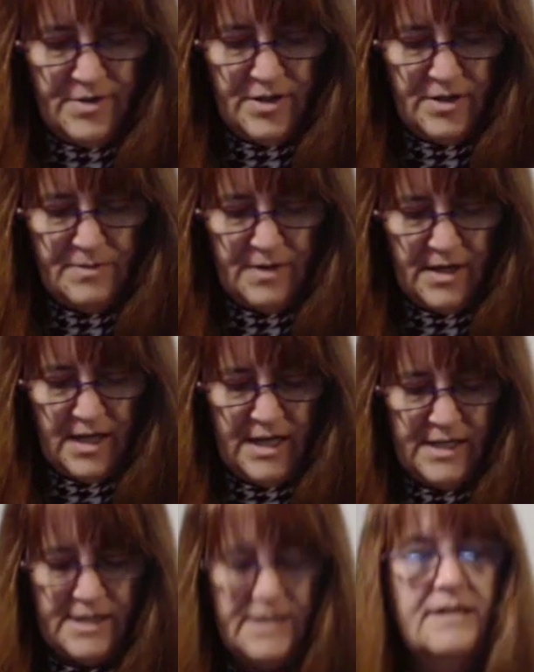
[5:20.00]
just
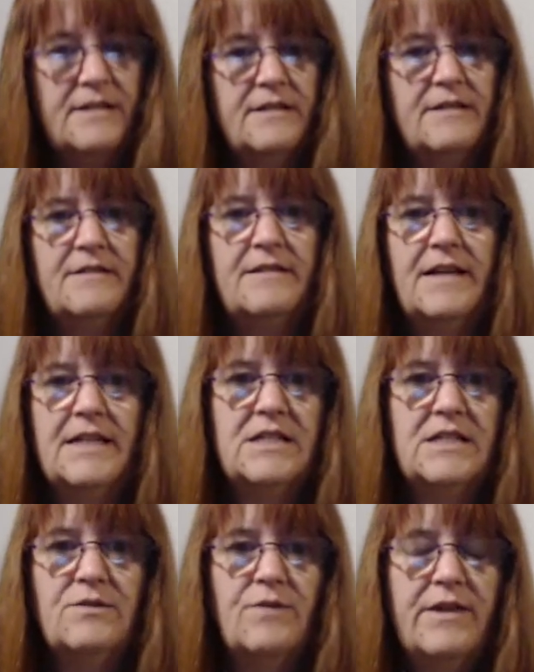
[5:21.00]
because
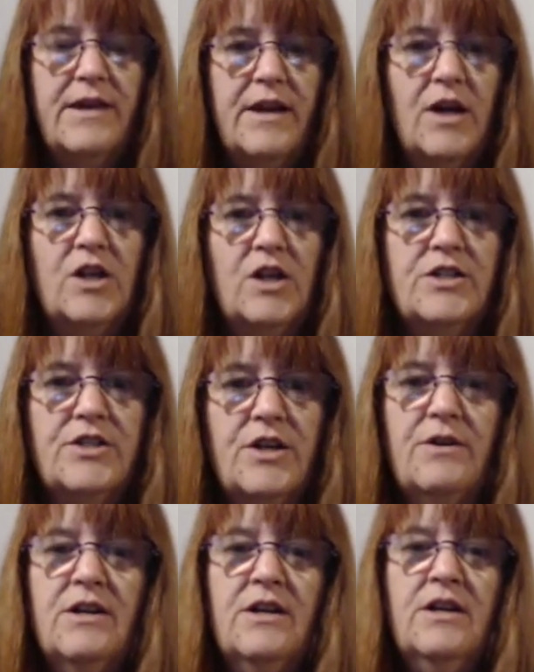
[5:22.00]
that's the way they are.
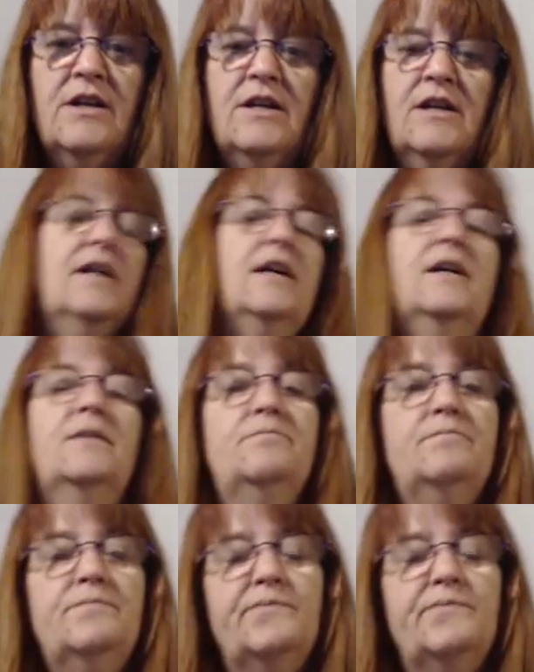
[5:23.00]
So,